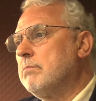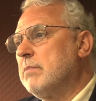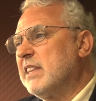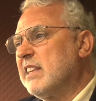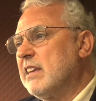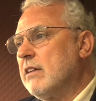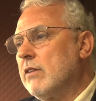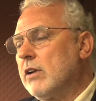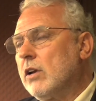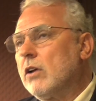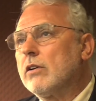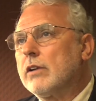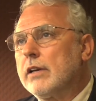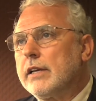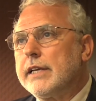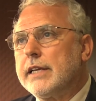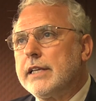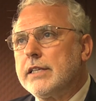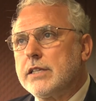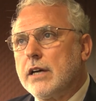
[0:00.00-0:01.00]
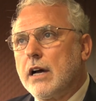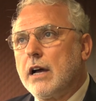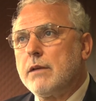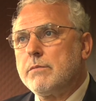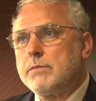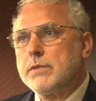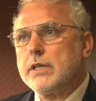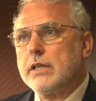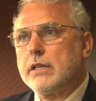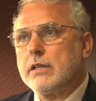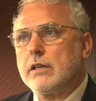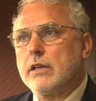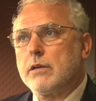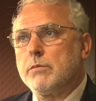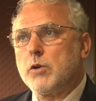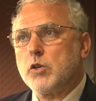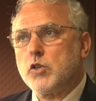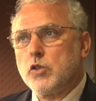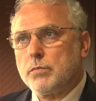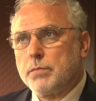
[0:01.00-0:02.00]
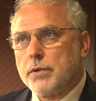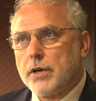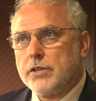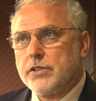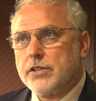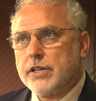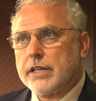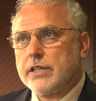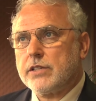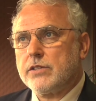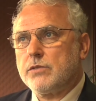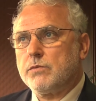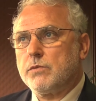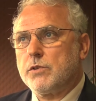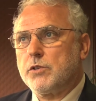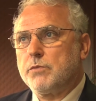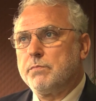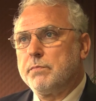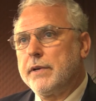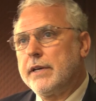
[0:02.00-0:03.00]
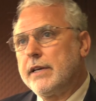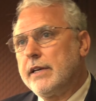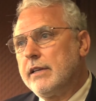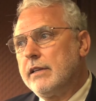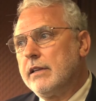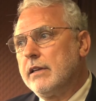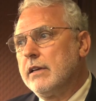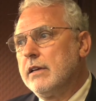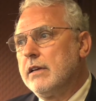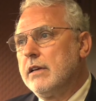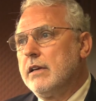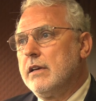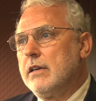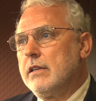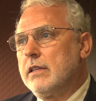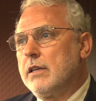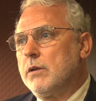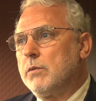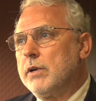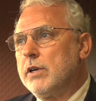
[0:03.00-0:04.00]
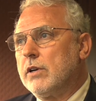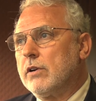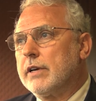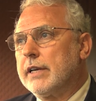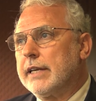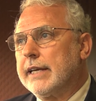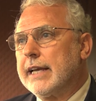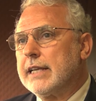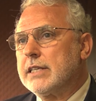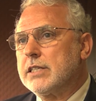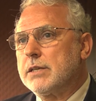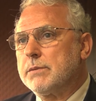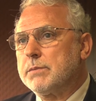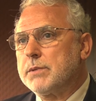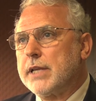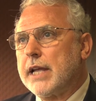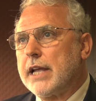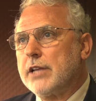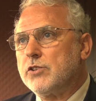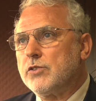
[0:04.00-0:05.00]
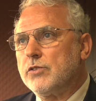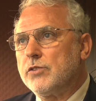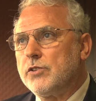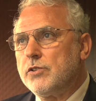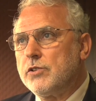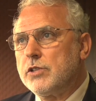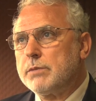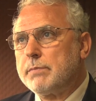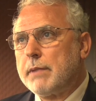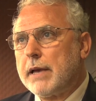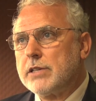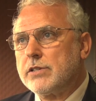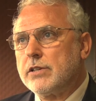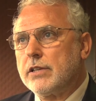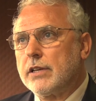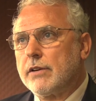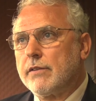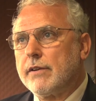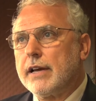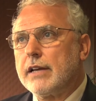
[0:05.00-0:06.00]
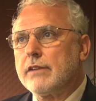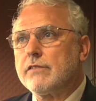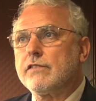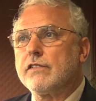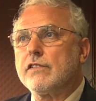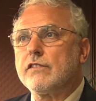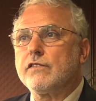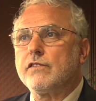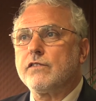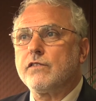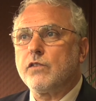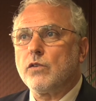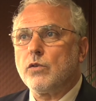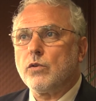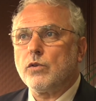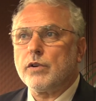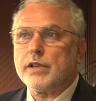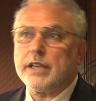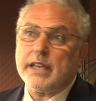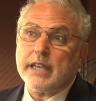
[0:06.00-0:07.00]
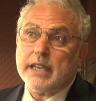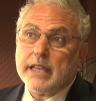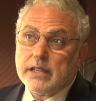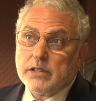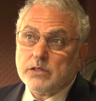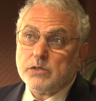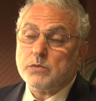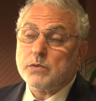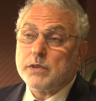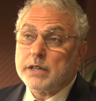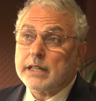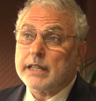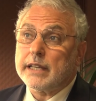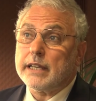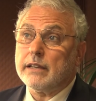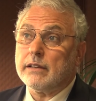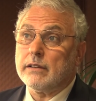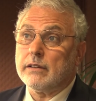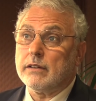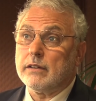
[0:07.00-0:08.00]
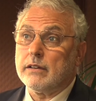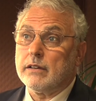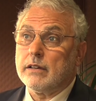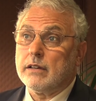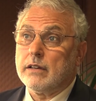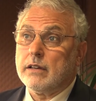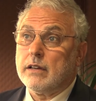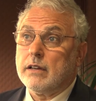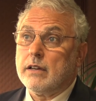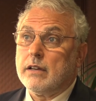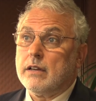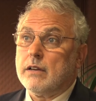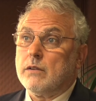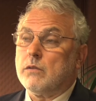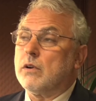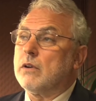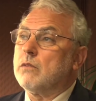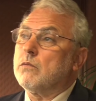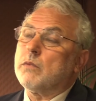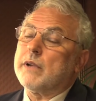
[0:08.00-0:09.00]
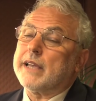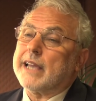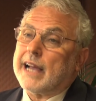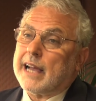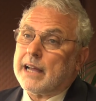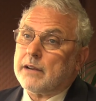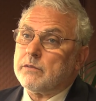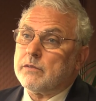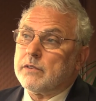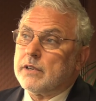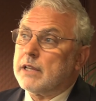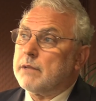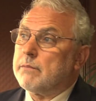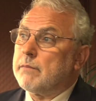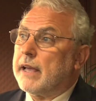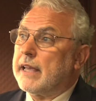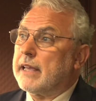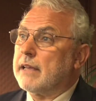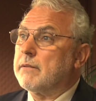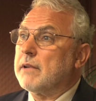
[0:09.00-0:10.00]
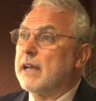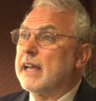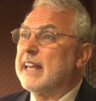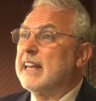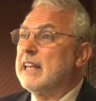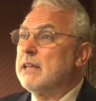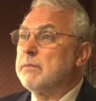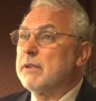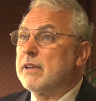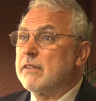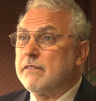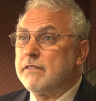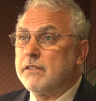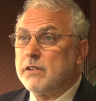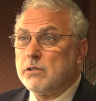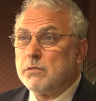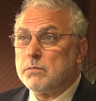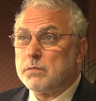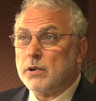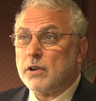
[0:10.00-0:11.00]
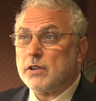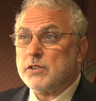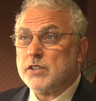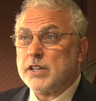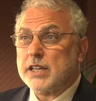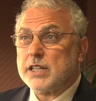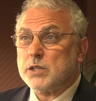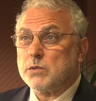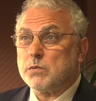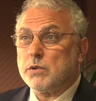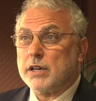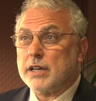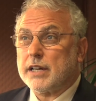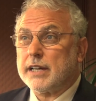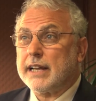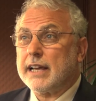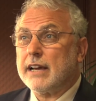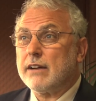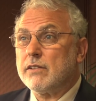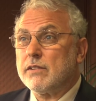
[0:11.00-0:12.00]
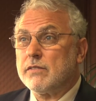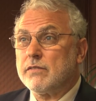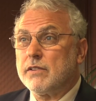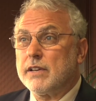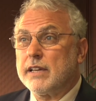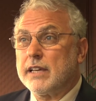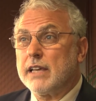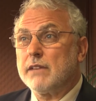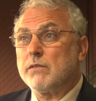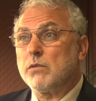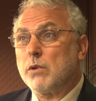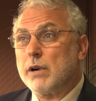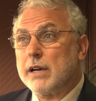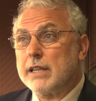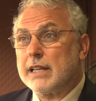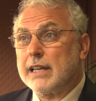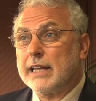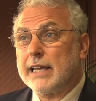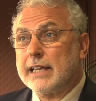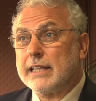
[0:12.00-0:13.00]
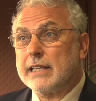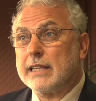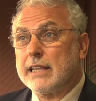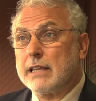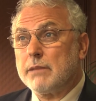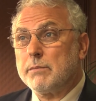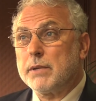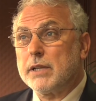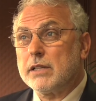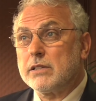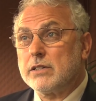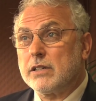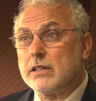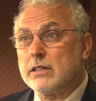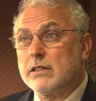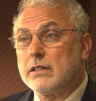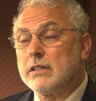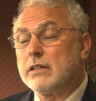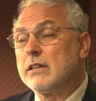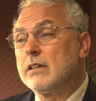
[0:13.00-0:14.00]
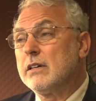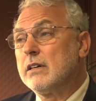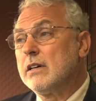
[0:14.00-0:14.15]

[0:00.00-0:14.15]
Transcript: But there are long lead times in commercial projects, which mean that we're not going to get substantial new space on the ground for 4 years, really. We can't really make any but a few projects work now if we give away the land that they're built on.